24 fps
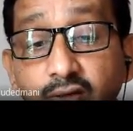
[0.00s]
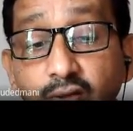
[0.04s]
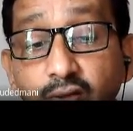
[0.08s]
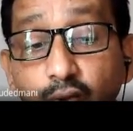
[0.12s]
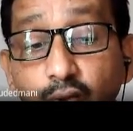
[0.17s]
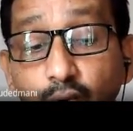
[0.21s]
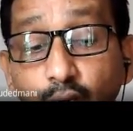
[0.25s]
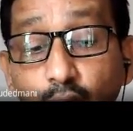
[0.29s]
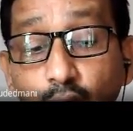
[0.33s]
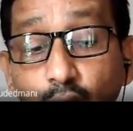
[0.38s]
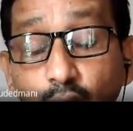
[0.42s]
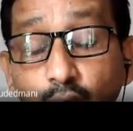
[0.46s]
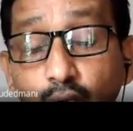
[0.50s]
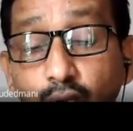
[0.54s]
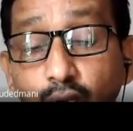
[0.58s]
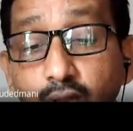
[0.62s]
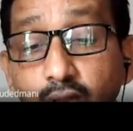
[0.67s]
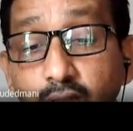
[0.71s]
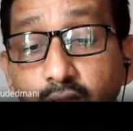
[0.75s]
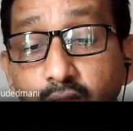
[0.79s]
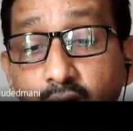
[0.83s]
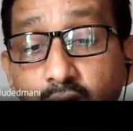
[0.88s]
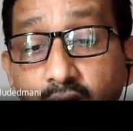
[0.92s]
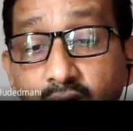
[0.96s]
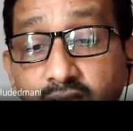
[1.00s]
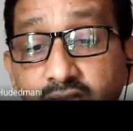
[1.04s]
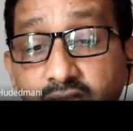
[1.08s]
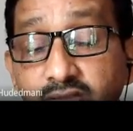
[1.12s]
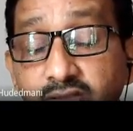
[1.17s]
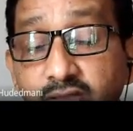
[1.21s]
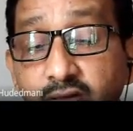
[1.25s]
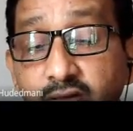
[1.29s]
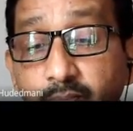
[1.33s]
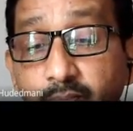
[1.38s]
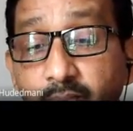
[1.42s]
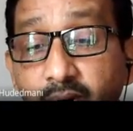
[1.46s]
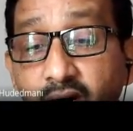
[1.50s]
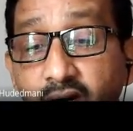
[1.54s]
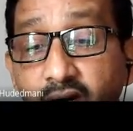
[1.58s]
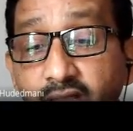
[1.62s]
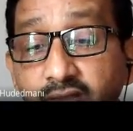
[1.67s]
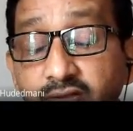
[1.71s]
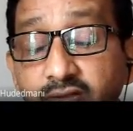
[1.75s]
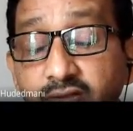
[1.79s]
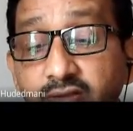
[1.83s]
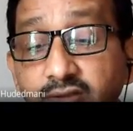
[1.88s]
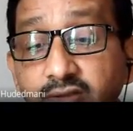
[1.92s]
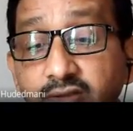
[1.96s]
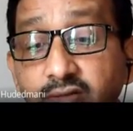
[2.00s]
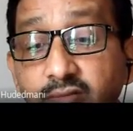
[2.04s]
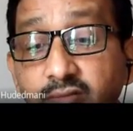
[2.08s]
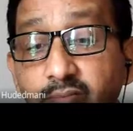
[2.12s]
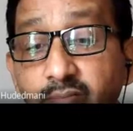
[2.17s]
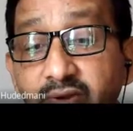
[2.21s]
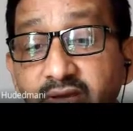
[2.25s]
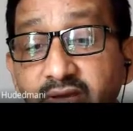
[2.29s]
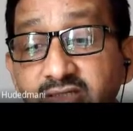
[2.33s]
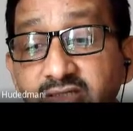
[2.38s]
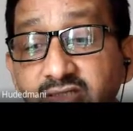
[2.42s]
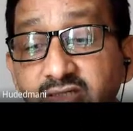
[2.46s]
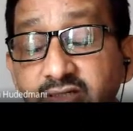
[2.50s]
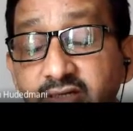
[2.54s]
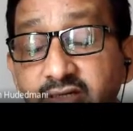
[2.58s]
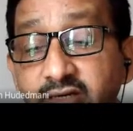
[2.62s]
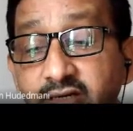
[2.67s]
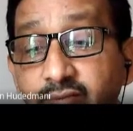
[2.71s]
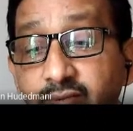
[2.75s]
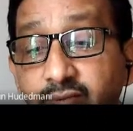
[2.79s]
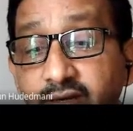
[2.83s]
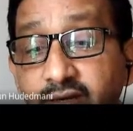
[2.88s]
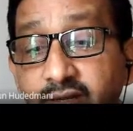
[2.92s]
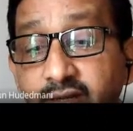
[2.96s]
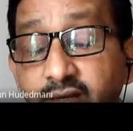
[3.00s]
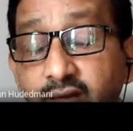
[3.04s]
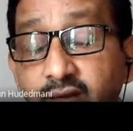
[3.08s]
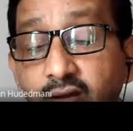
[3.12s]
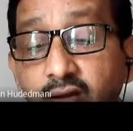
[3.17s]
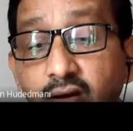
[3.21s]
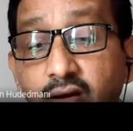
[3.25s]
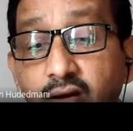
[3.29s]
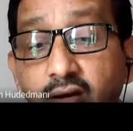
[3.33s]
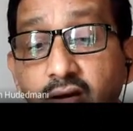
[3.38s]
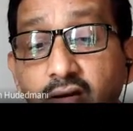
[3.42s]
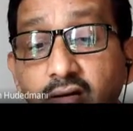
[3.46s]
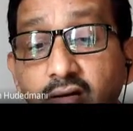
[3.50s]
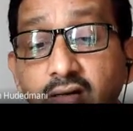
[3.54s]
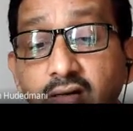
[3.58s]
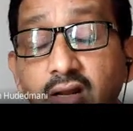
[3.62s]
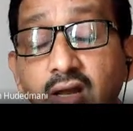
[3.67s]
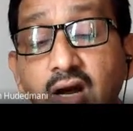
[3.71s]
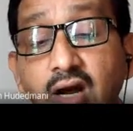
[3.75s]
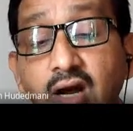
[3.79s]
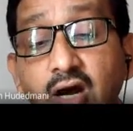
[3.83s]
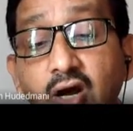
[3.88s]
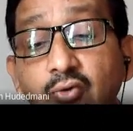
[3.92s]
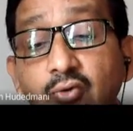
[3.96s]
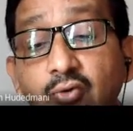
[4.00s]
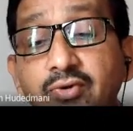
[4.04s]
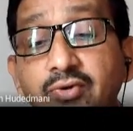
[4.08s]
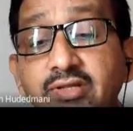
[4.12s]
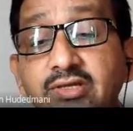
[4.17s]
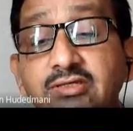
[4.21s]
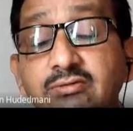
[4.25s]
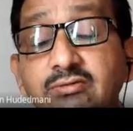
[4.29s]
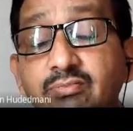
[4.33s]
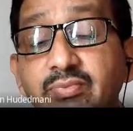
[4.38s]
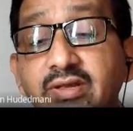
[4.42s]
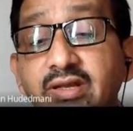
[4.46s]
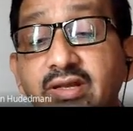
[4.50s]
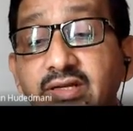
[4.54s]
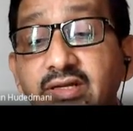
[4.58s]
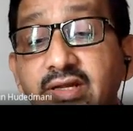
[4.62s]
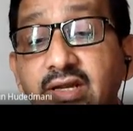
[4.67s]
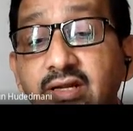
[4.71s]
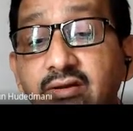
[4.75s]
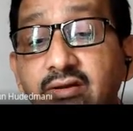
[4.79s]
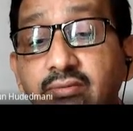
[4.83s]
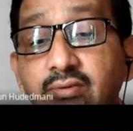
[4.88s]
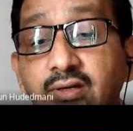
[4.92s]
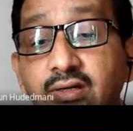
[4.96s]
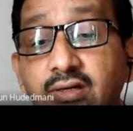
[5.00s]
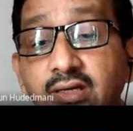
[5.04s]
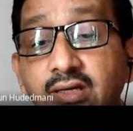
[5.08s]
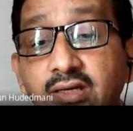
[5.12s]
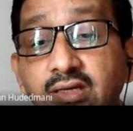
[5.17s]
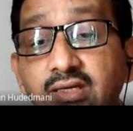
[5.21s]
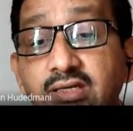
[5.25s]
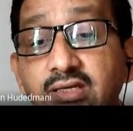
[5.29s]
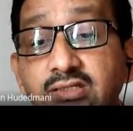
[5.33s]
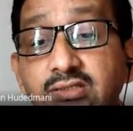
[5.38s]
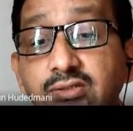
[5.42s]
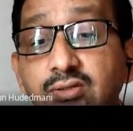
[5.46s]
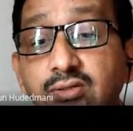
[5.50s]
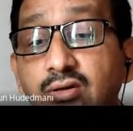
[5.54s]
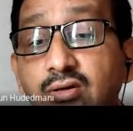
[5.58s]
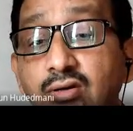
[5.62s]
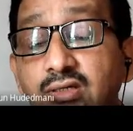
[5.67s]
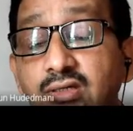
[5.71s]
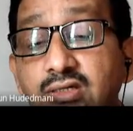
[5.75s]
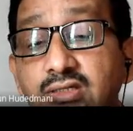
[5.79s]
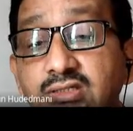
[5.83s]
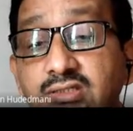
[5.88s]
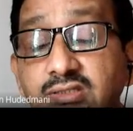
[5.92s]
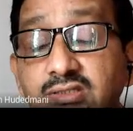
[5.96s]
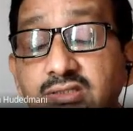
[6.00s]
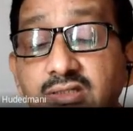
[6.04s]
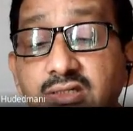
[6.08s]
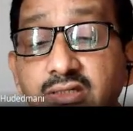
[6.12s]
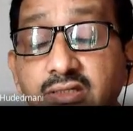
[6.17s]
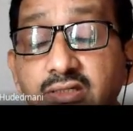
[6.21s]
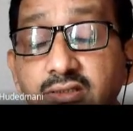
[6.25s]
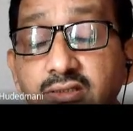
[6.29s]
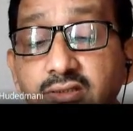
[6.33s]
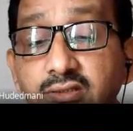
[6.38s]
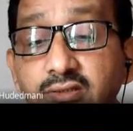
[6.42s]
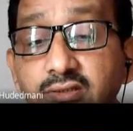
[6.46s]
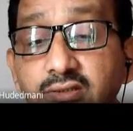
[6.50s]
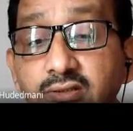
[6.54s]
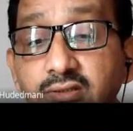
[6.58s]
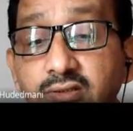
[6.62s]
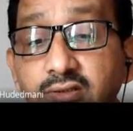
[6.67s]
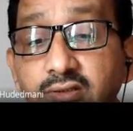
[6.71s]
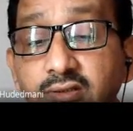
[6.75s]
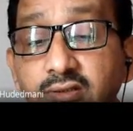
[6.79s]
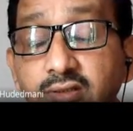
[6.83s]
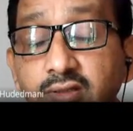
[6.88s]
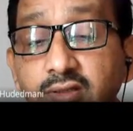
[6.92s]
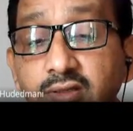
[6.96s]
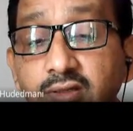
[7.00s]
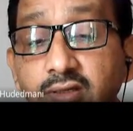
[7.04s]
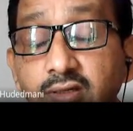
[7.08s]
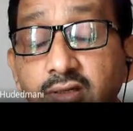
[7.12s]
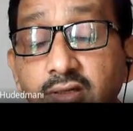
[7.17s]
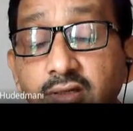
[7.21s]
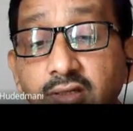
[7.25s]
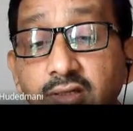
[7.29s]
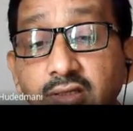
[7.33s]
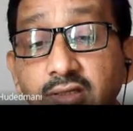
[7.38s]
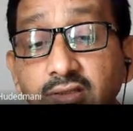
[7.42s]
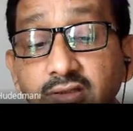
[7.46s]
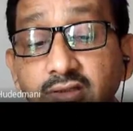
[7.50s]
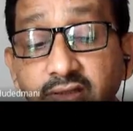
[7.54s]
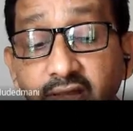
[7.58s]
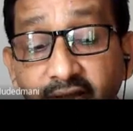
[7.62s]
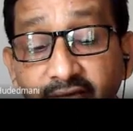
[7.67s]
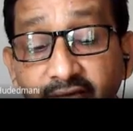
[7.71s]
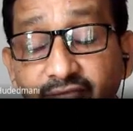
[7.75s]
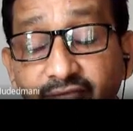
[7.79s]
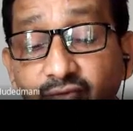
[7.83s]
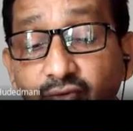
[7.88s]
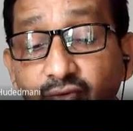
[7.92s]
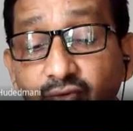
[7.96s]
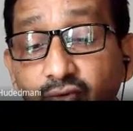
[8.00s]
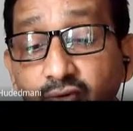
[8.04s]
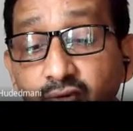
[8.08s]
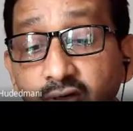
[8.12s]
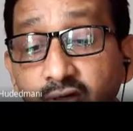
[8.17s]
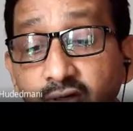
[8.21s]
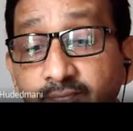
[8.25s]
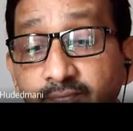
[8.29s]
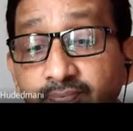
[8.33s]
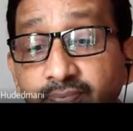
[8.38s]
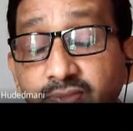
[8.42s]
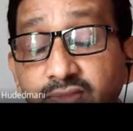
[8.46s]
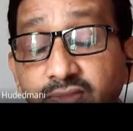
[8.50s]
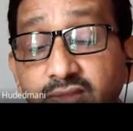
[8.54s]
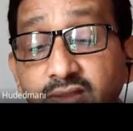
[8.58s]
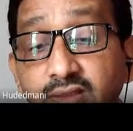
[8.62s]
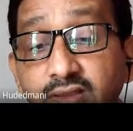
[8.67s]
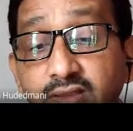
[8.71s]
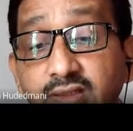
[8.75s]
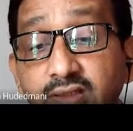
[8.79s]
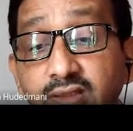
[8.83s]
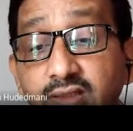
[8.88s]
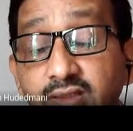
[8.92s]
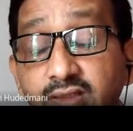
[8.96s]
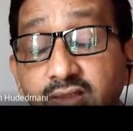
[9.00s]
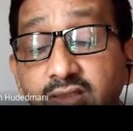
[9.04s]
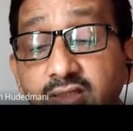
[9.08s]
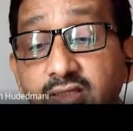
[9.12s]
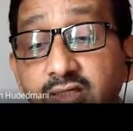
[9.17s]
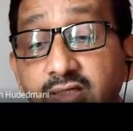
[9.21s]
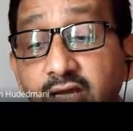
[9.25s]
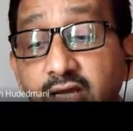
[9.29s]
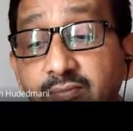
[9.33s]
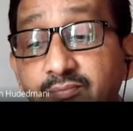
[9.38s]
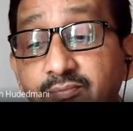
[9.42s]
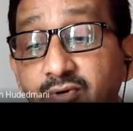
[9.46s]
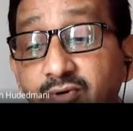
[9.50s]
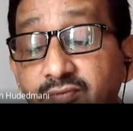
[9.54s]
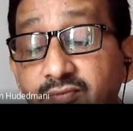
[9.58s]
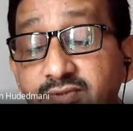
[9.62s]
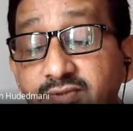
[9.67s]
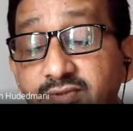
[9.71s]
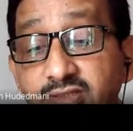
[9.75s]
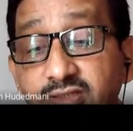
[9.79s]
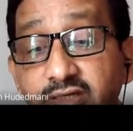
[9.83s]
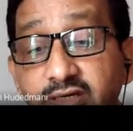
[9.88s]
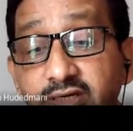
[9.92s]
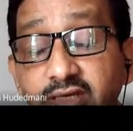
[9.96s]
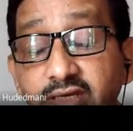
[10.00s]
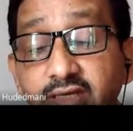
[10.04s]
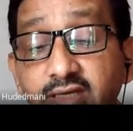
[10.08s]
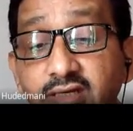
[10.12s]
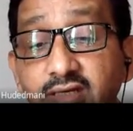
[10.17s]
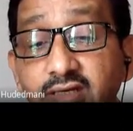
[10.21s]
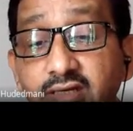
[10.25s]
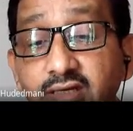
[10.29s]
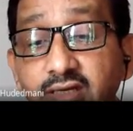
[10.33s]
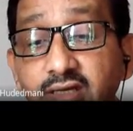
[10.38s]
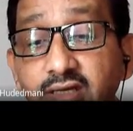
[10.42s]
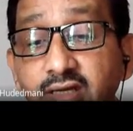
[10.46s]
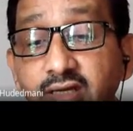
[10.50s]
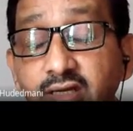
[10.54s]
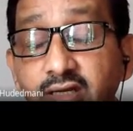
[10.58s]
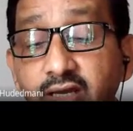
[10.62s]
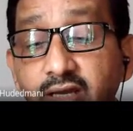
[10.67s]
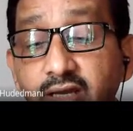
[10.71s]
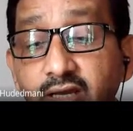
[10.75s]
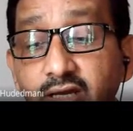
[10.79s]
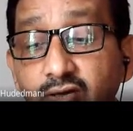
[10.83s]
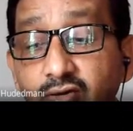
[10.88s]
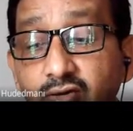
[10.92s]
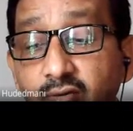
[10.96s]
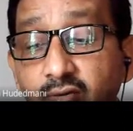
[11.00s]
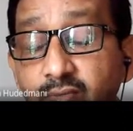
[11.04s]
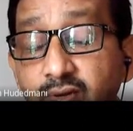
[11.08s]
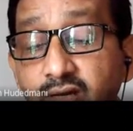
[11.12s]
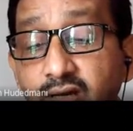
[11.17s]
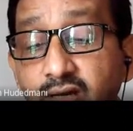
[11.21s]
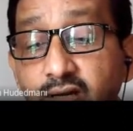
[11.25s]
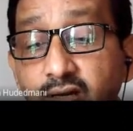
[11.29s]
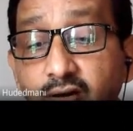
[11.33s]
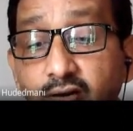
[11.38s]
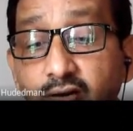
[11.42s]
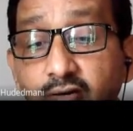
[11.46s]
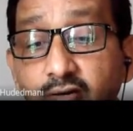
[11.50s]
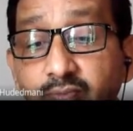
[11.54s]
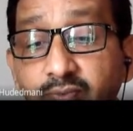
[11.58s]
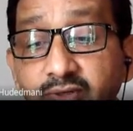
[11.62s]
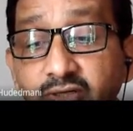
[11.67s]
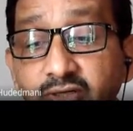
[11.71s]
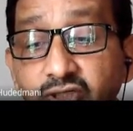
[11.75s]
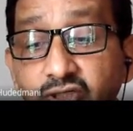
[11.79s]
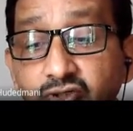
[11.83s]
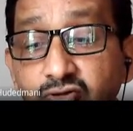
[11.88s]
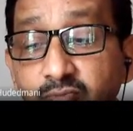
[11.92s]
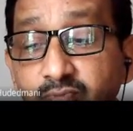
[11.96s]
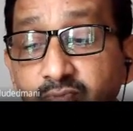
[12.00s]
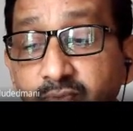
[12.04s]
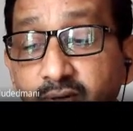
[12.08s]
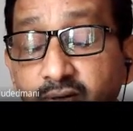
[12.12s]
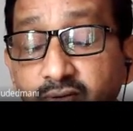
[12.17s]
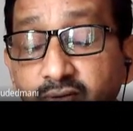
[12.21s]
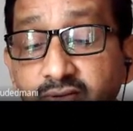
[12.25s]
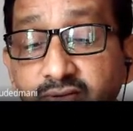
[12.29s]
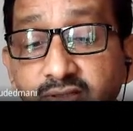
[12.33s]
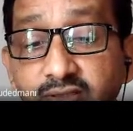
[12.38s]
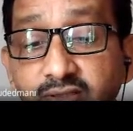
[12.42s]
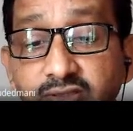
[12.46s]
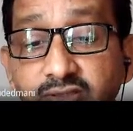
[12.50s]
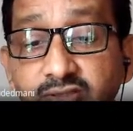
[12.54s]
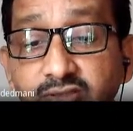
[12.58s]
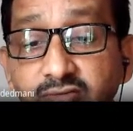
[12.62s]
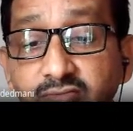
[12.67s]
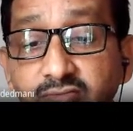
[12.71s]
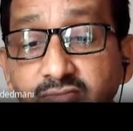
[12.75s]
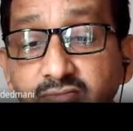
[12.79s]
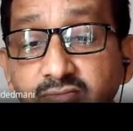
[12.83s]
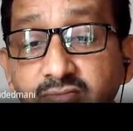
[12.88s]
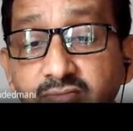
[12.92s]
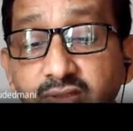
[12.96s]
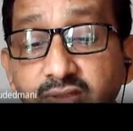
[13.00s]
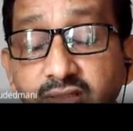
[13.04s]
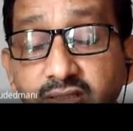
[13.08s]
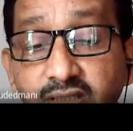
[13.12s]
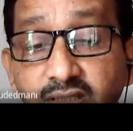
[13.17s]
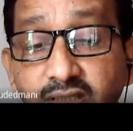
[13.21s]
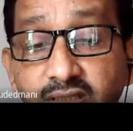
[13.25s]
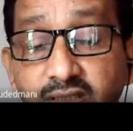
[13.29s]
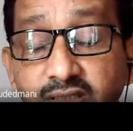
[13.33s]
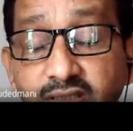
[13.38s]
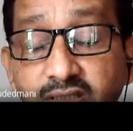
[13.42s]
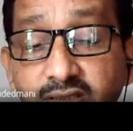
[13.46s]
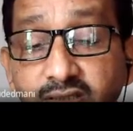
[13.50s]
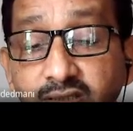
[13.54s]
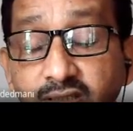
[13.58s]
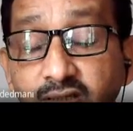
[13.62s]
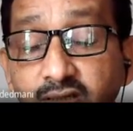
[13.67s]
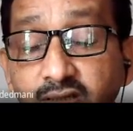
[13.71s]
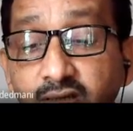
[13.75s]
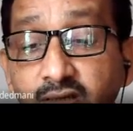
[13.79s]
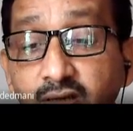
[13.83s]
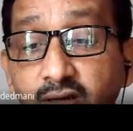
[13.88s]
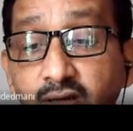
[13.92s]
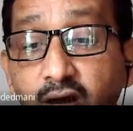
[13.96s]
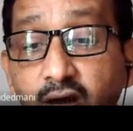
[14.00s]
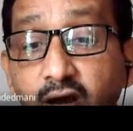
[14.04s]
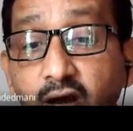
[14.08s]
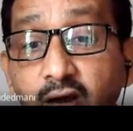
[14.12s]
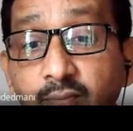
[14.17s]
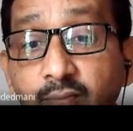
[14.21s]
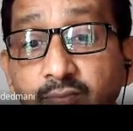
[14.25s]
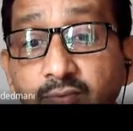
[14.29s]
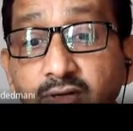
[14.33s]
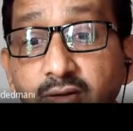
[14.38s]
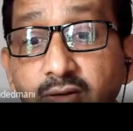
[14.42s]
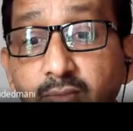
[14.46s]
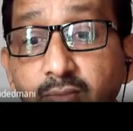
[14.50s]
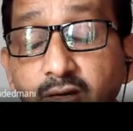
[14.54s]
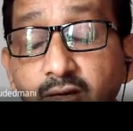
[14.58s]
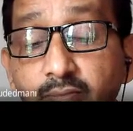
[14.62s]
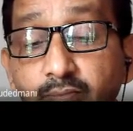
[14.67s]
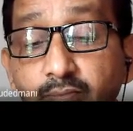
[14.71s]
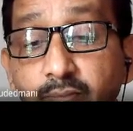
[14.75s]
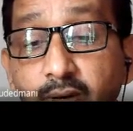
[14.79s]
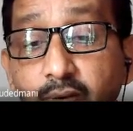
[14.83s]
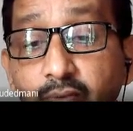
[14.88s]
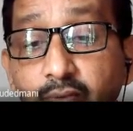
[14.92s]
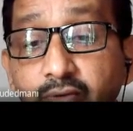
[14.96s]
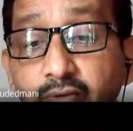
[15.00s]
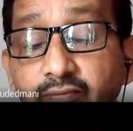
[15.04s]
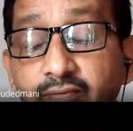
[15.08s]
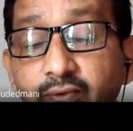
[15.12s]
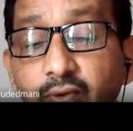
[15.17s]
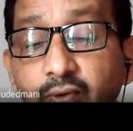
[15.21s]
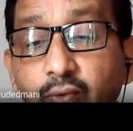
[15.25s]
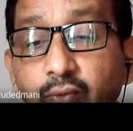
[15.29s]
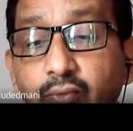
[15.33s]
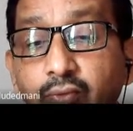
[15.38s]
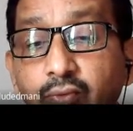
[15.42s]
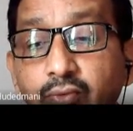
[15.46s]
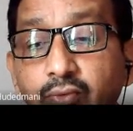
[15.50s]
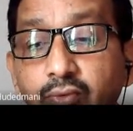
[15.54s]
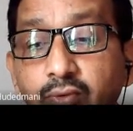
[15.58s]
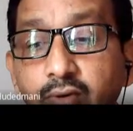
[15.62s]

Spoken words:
low loss path based delivery or how it is being delivered is not concerned. Therefore, the another type of study in economical operation of power system is optimal power flow.